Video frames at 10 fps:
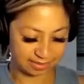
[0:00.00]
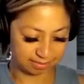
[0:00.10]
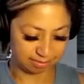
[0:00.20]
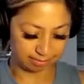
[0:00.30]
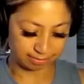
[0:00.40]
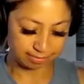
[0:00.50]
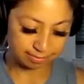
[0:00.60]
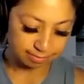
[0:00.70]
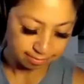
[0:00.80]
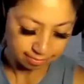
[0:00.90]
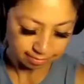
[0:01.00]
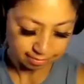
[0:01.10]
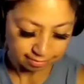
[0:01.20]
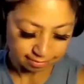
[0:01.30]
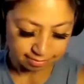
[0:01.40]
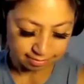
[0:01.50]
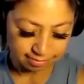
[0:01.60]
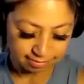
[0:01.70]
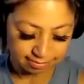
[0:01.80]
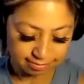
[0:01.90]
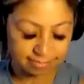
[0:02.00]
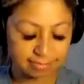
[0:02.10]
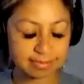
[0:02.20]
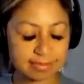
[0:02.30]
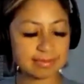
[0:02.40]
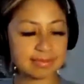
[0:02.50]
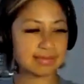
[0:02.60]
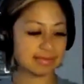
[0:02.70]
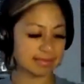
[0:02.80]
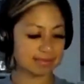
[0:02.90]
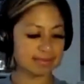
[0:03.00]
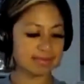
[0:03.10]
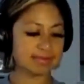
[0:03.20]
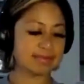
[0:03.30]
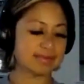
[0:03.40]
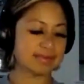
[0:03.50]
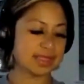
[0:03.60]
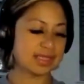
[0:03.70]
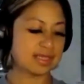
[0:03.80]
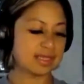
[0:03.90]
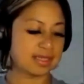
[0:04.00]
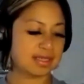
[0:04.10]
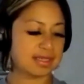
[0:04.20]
Nobody speaks.